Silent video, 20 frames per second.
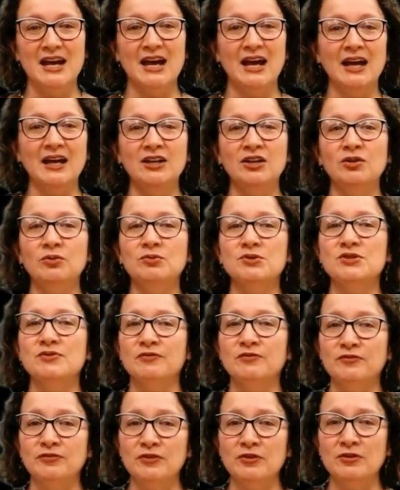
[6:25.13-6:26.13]
and it was
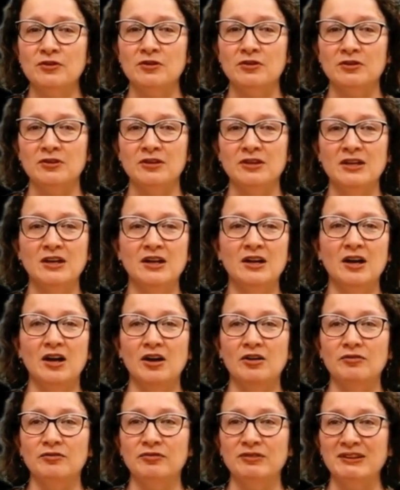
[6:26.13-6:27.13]
full
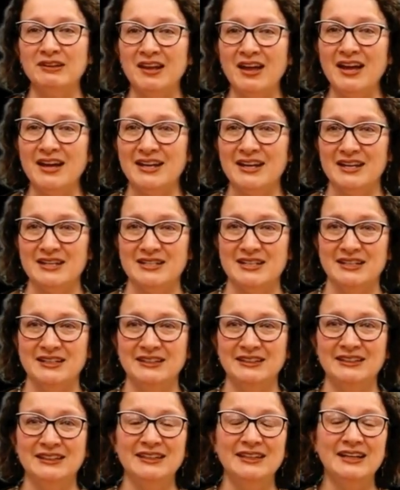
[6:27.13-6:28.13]
of light
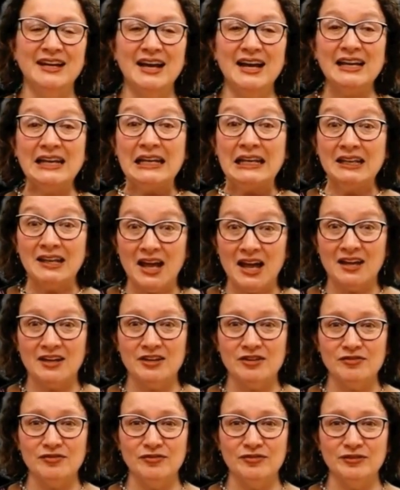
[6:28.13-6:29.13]
and
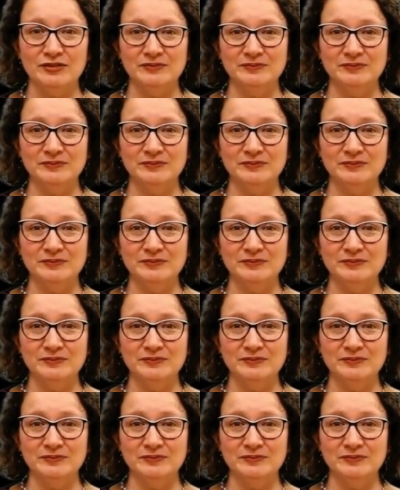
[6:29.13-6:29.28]
life.